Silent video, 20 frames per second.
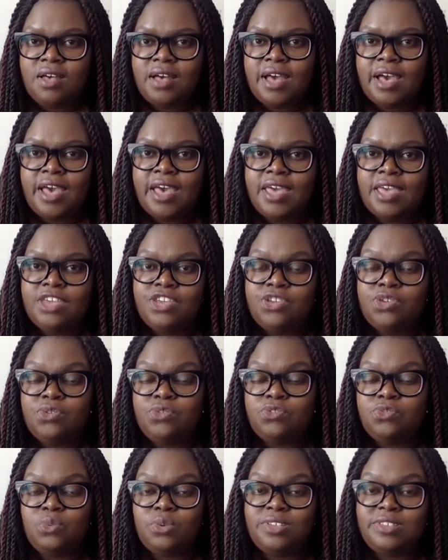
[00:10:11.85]
I
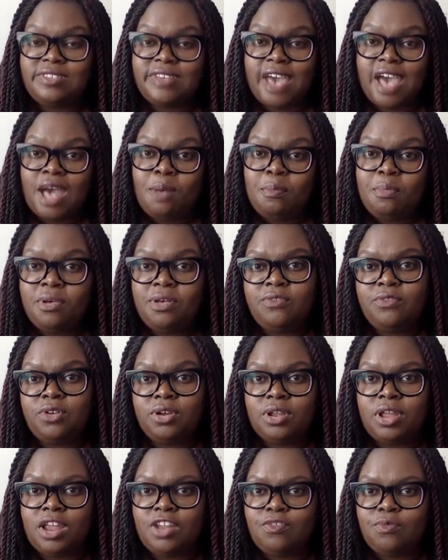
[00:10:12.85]
use WhatsApp for
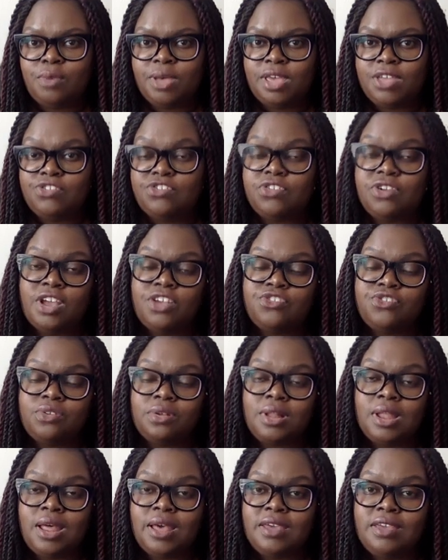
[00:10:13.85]
a lot of my international
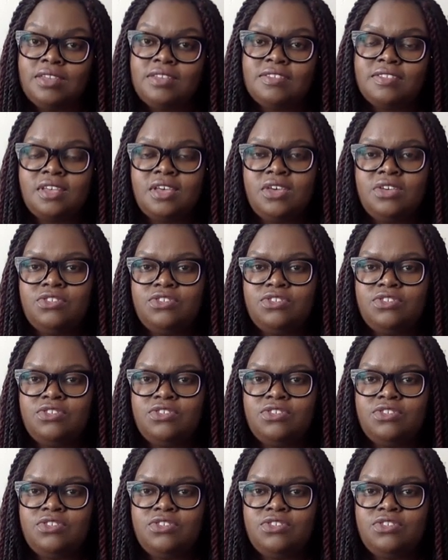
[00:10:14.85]
clients,